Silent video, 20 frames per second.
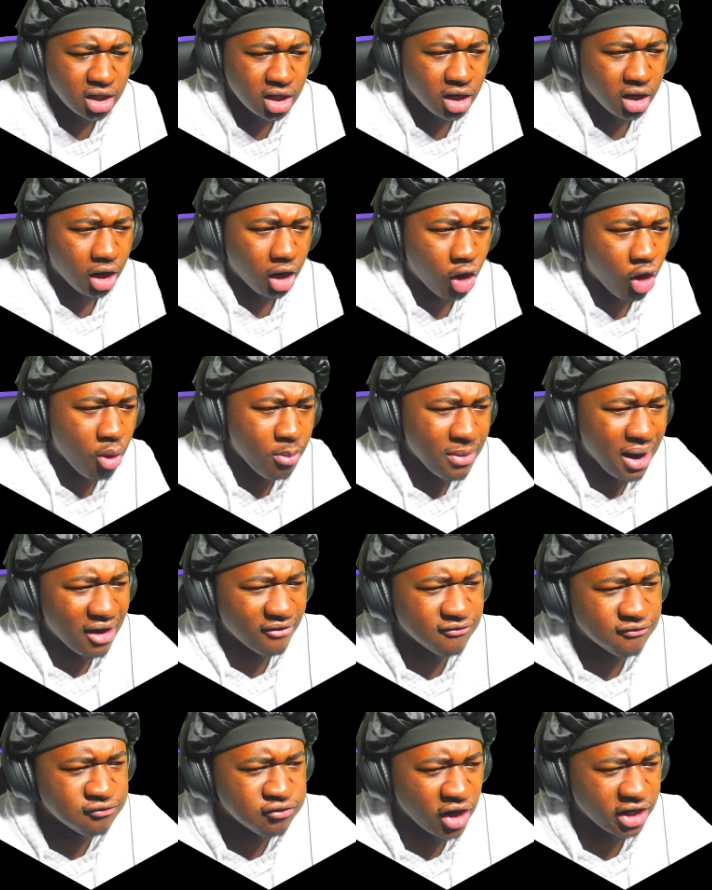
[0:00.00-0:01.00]
Oh my
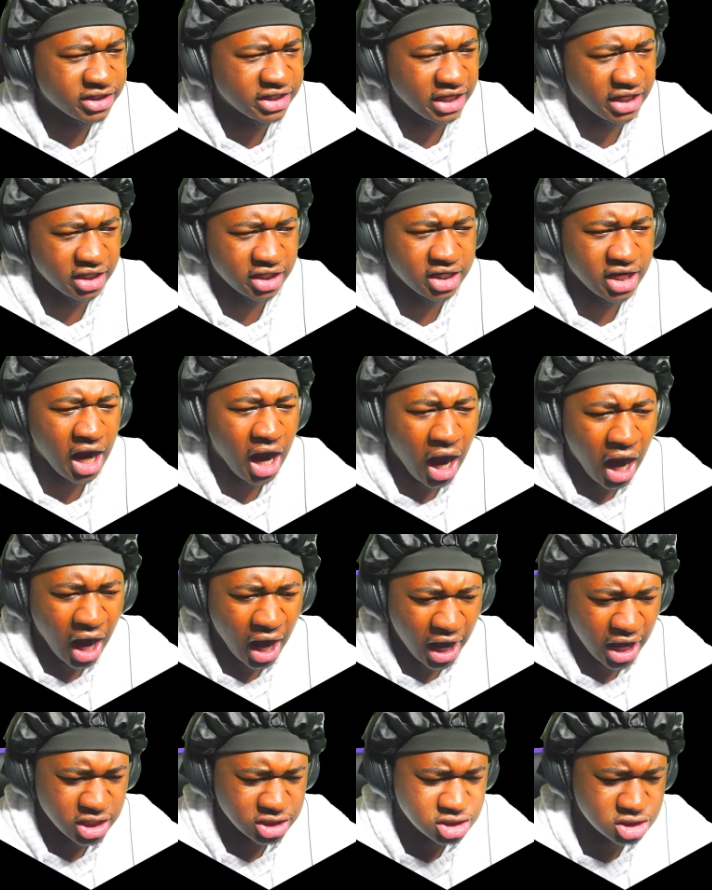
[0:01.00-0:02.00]
fucking
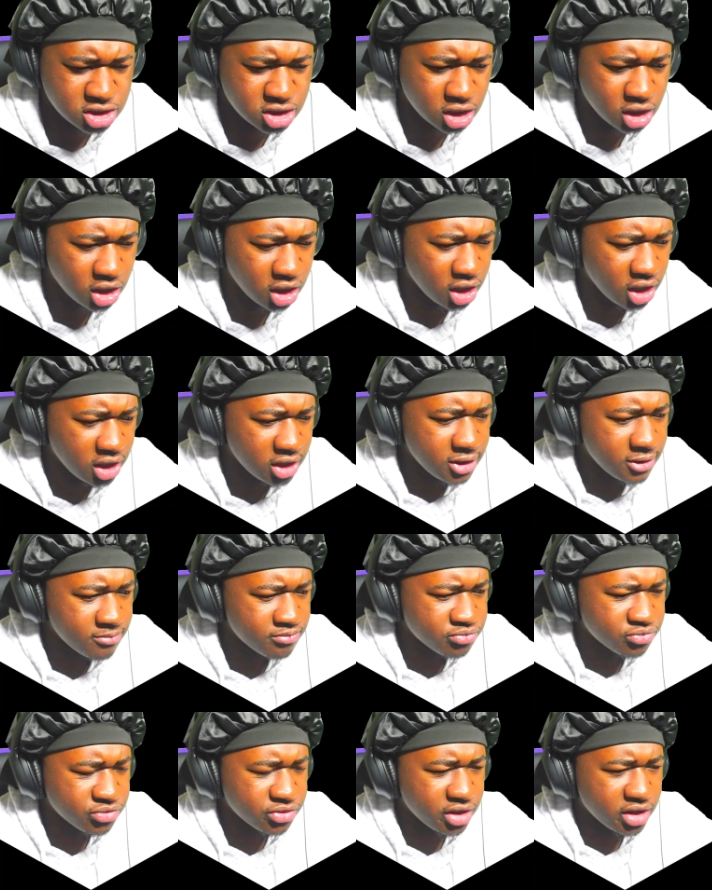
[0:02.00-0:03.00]
gosh.
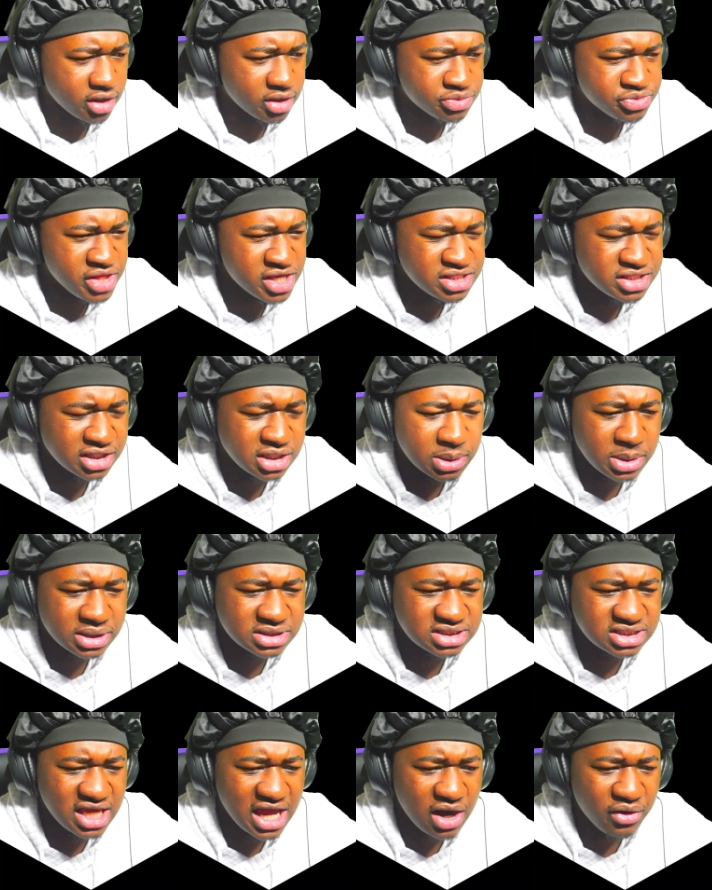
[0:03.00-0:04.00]
This nigga looks
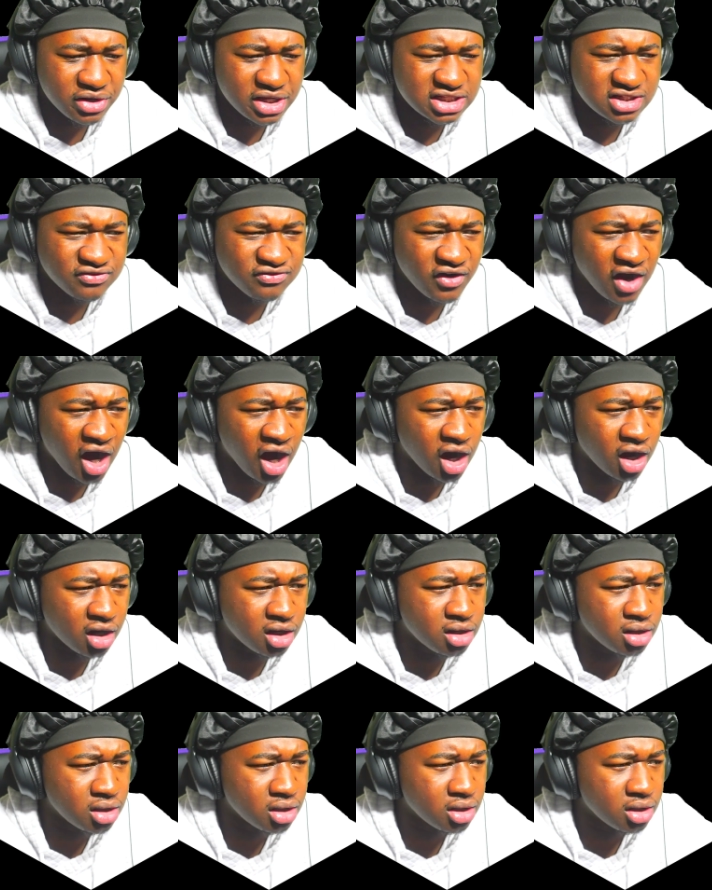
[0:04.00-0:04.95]
scary as fuck.